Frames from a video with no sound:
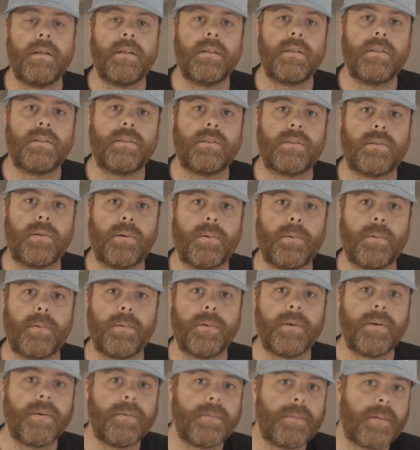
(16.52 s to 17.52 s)

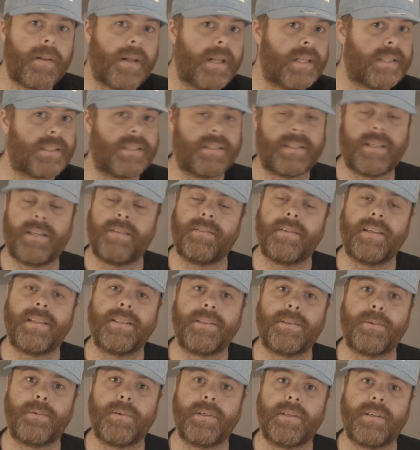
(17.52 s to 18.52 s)
So let's dive
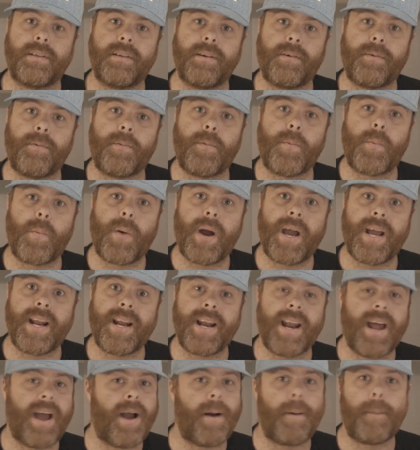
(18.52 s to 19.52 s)
into it right
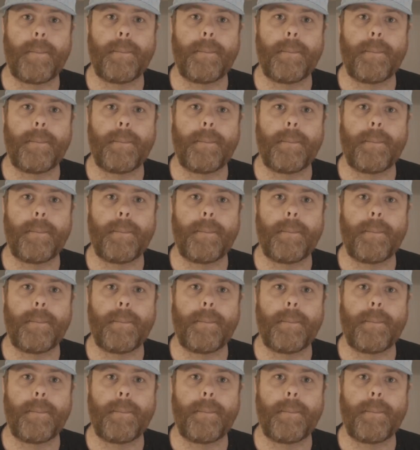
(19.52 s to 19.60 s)
now.